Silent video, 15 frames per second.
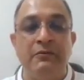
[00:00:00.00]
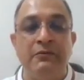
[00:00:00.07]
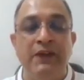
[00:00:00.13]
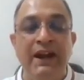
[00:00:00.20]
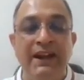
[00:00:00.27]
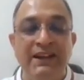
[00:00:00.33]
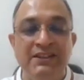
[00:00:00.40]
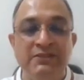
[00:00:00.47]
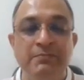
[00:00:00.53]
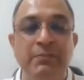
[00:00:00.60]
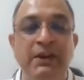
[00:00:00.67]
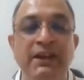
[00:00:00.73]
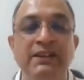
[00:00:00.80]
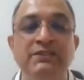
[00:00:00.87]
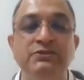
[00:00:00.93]
that
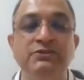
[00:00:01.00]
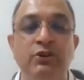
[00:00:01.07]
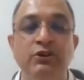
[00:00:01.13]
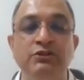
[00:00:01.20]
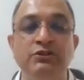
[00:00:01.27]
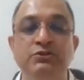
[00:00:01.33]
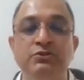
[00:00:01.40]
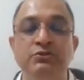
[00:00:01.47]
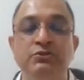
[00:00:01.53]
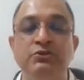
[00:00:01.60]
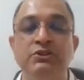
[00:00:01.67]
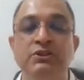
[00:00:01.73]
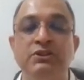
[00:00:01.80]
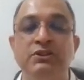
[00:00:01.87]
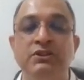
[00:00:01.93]
explains also
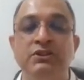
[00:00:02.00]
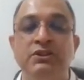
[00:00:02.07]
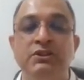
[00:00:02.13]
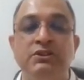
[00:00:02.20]
the,